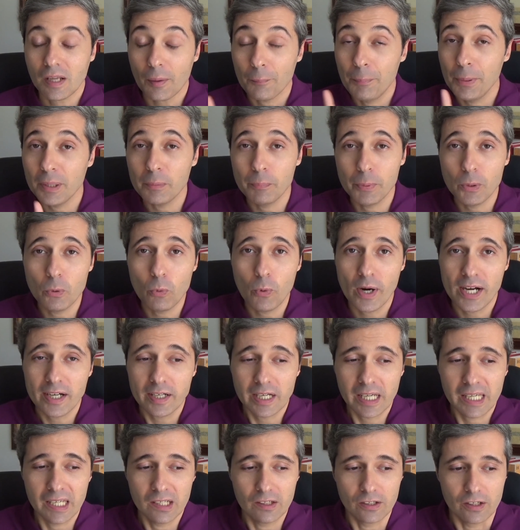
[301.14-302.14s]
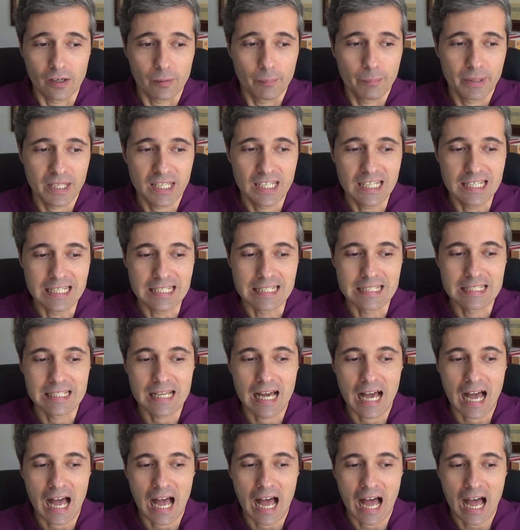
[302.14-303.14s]
But beware here, because
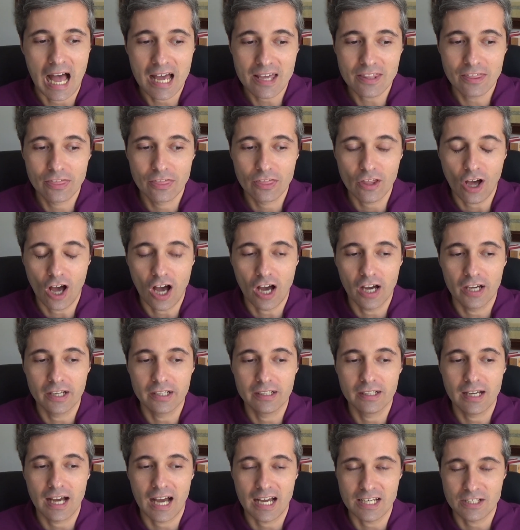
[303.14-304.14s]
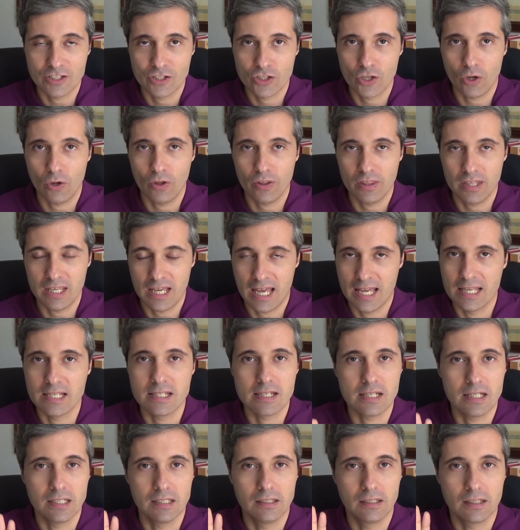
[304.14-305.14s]
I thought I saw the
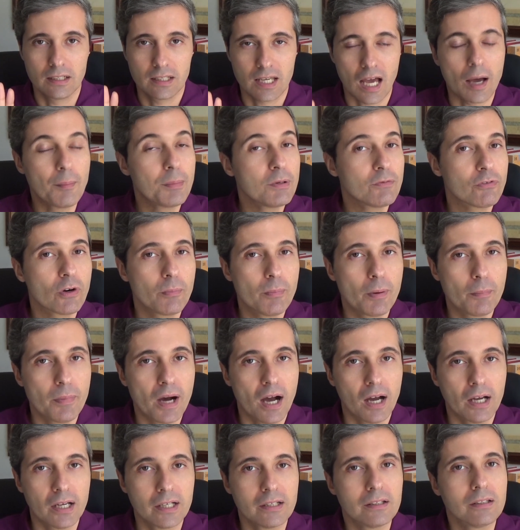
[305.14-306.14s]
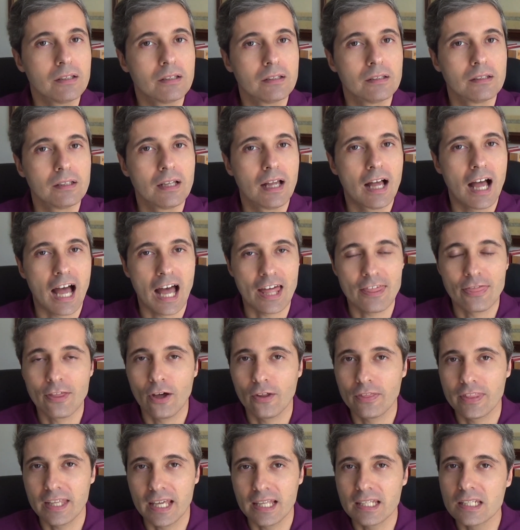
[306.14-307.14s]
ending coming from a mile. I
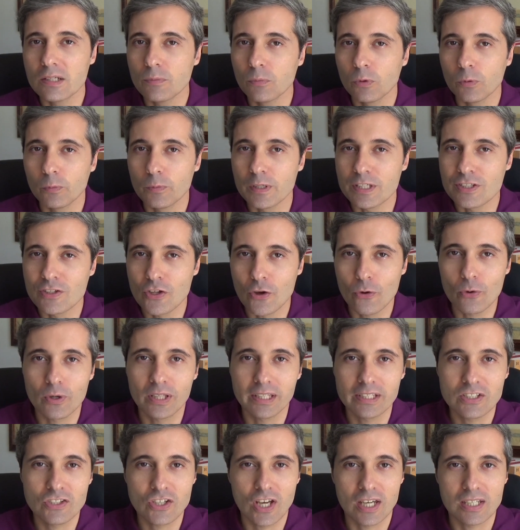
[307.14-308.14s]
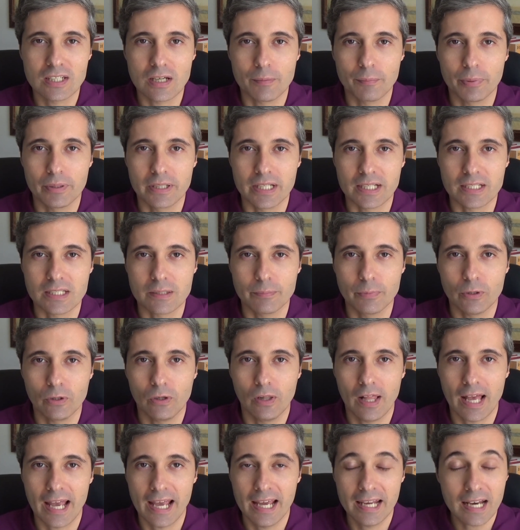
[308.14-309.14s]
thought the ending would be so cliched and
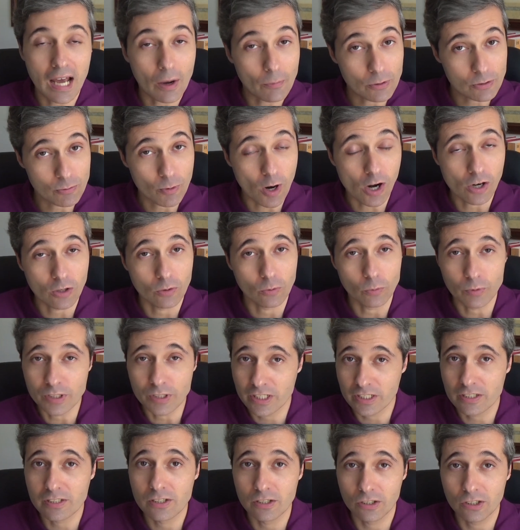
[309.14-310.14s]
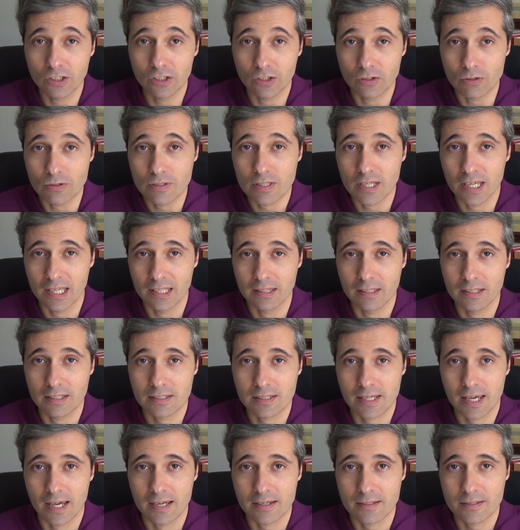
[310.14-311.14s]
predictable, and I was wrong, which is good news in
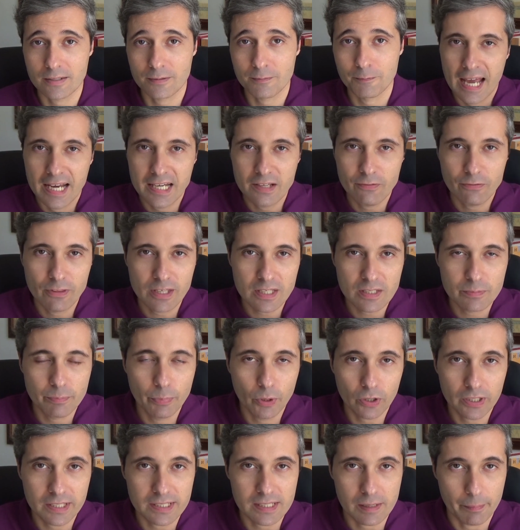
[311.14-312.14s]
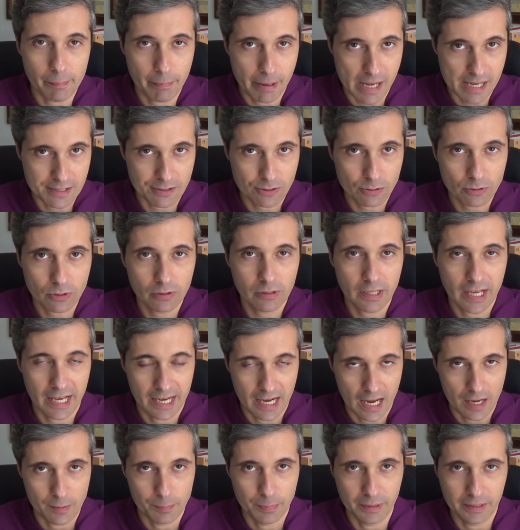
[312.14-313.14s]
this case. And if this book is a puzzle,
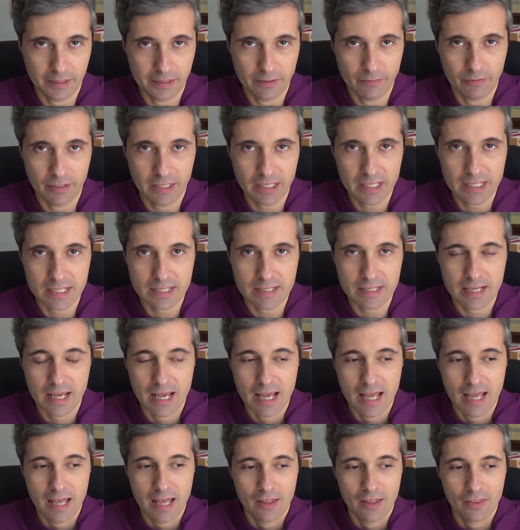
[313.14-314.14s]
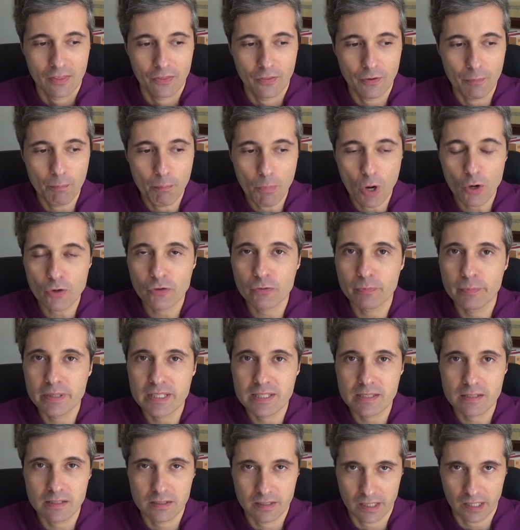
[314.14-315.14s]
and I believe it is, the most
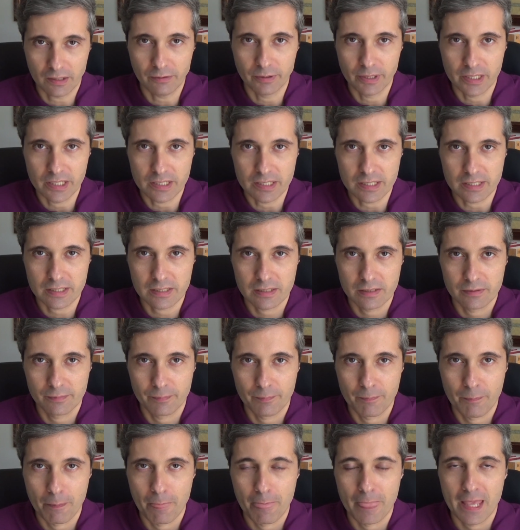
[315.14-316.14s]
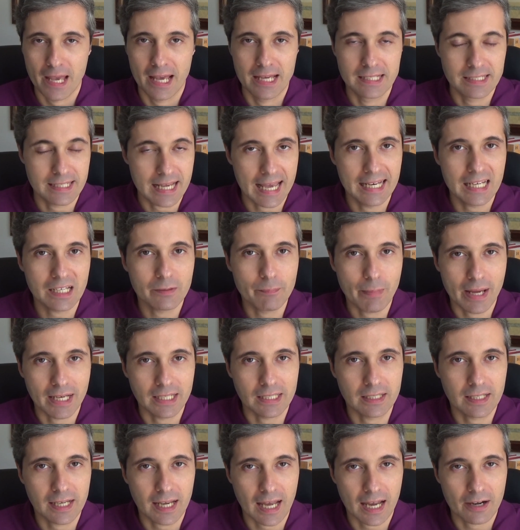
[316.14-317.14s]
mysterious and
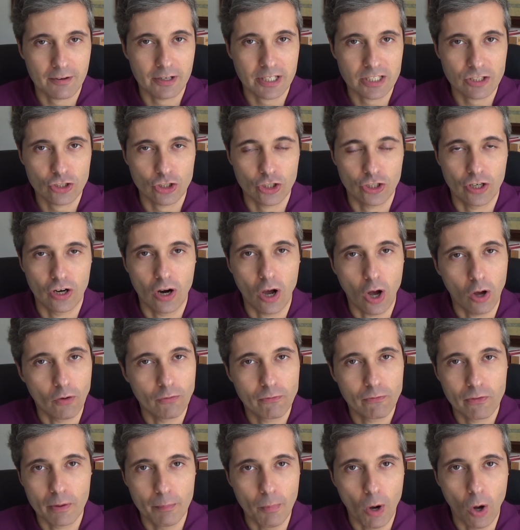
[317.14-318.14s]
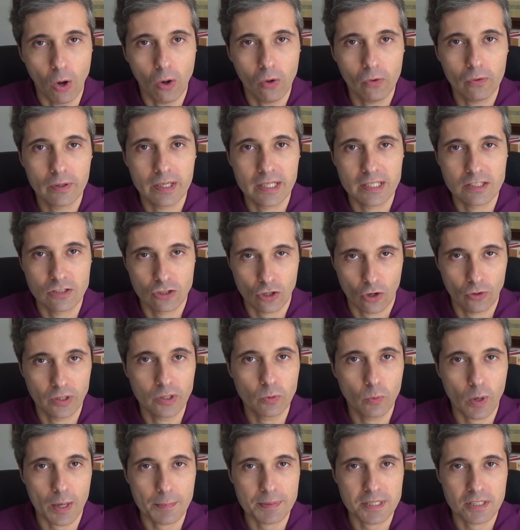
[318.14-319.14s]
enigmatic character of them all is Tony
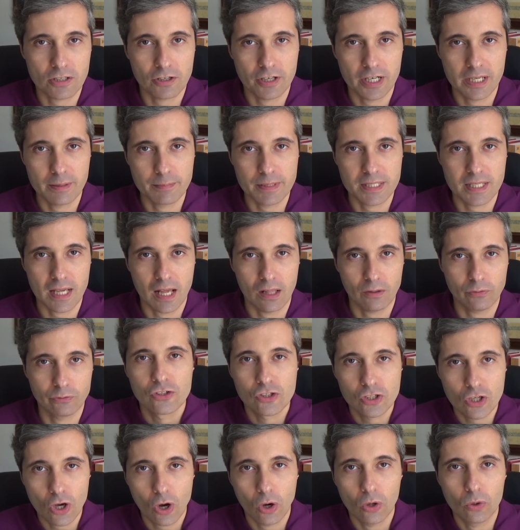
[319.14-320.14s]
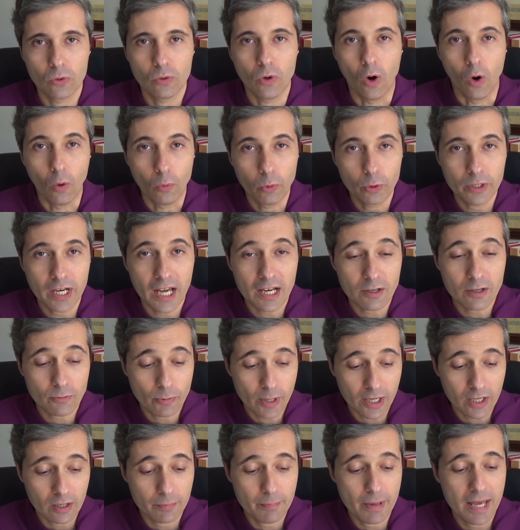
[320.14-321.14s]
Webster himself. So, would I
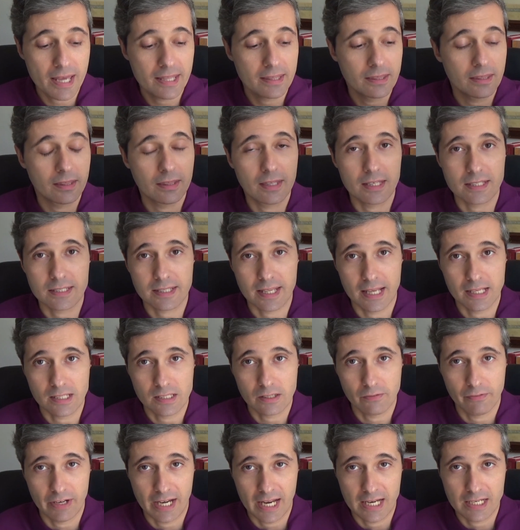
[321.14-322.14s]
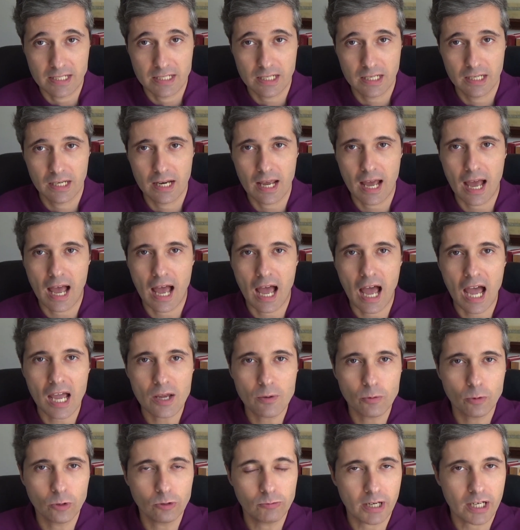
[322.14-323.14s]
recommend The Sense of an Ending? I
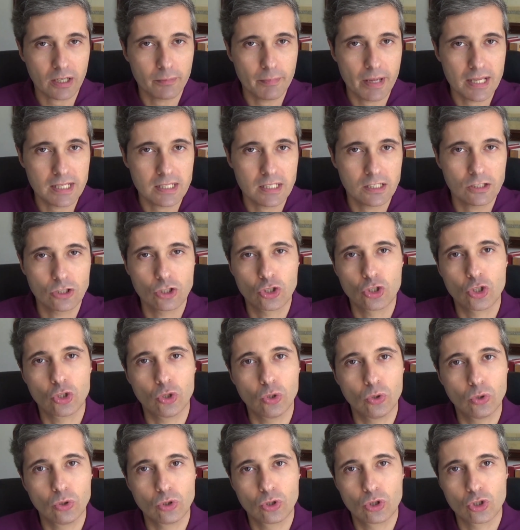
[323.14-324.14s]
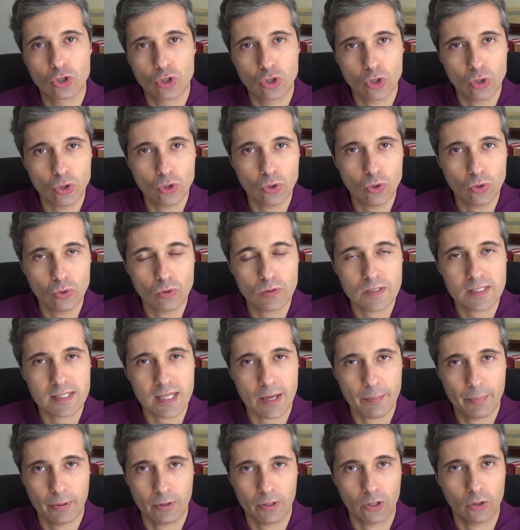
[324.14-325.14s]
would recommend it to two
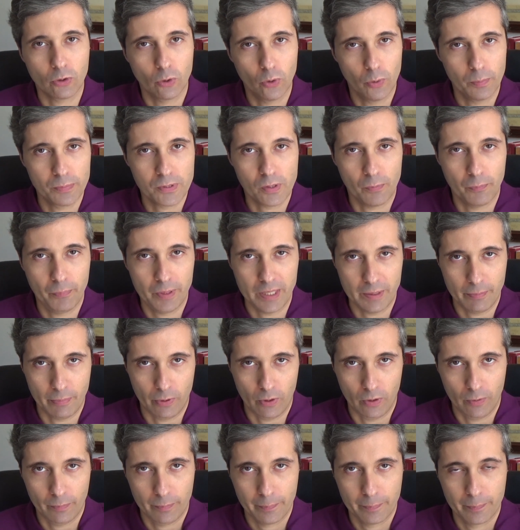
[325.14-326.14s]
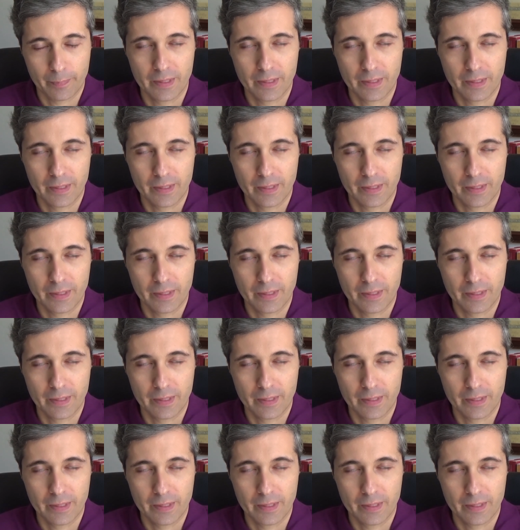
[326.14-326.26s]
separate groups of people.